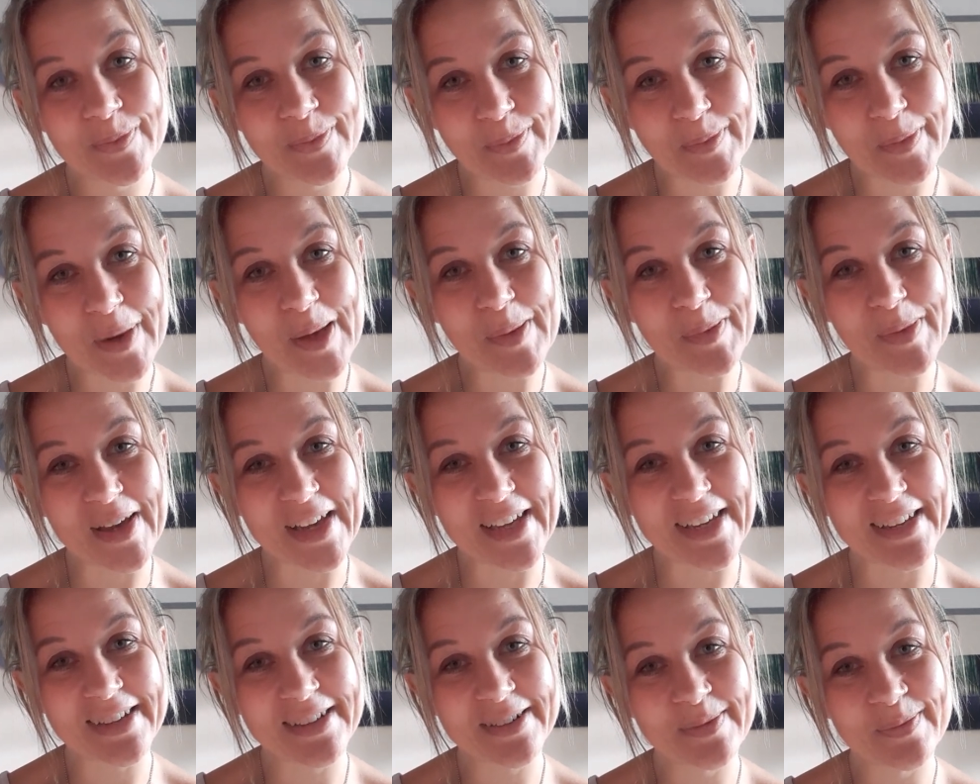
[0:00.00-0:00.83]

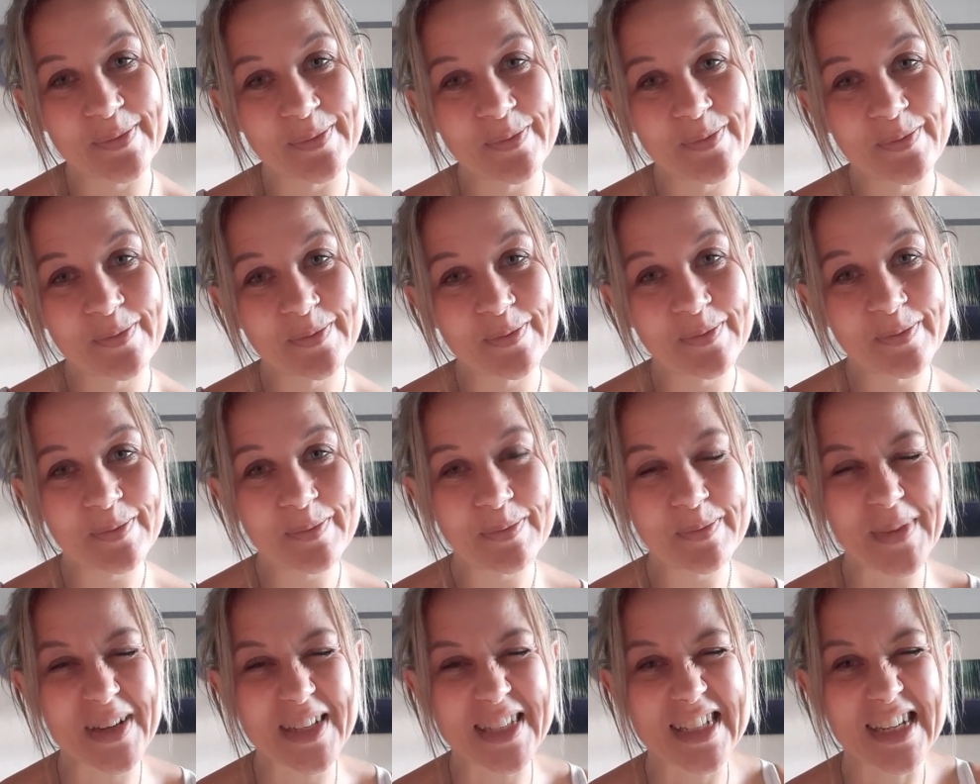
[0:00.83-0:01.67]
Maybe.
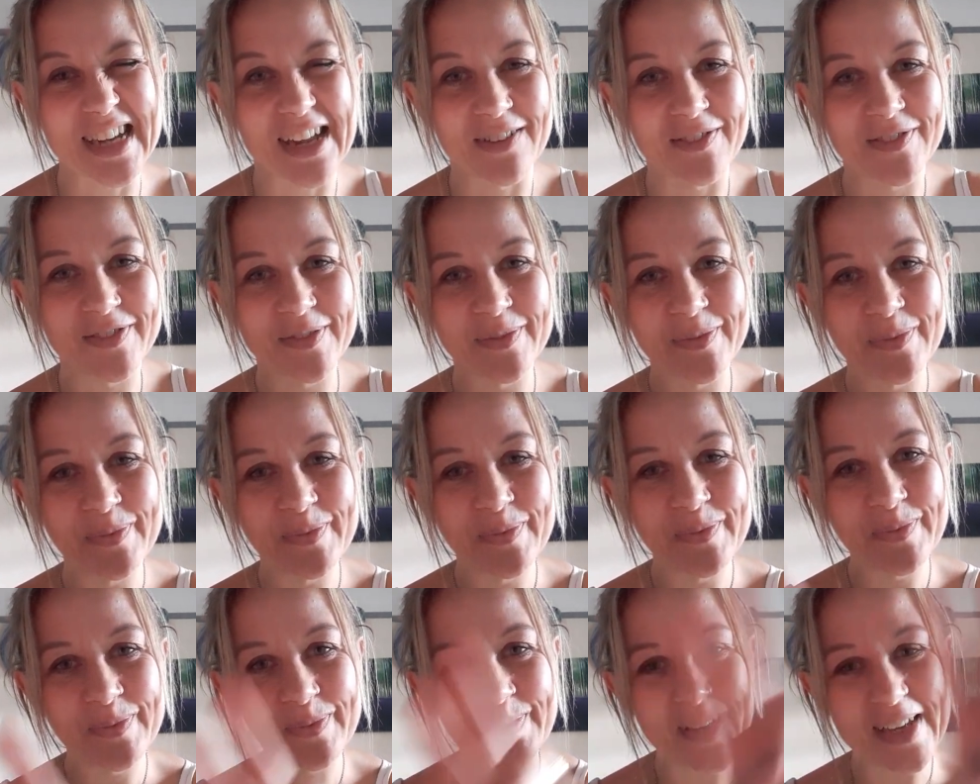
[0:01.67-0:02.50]
Much love.
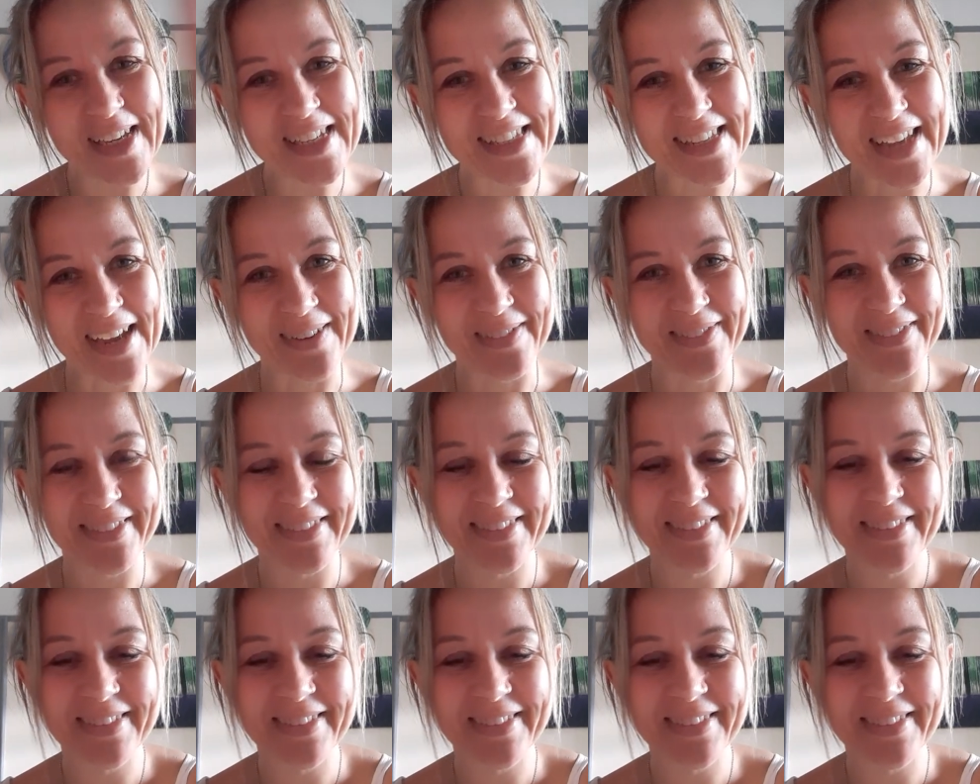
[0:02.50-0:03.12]
Peace out.